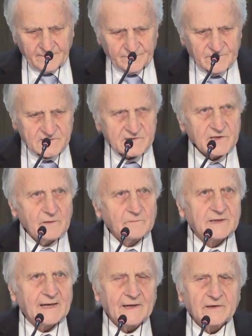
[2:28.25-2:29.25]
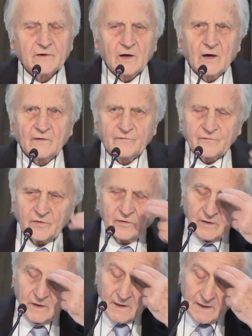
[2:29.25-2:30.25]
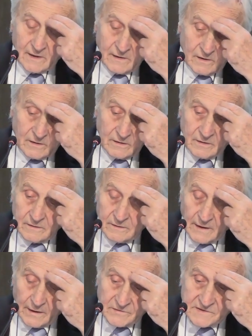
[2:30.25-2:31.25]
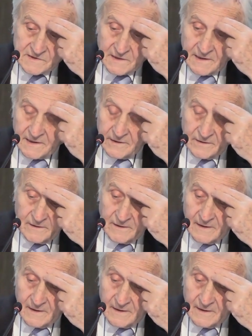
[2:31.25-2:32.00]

some kind of, I would say,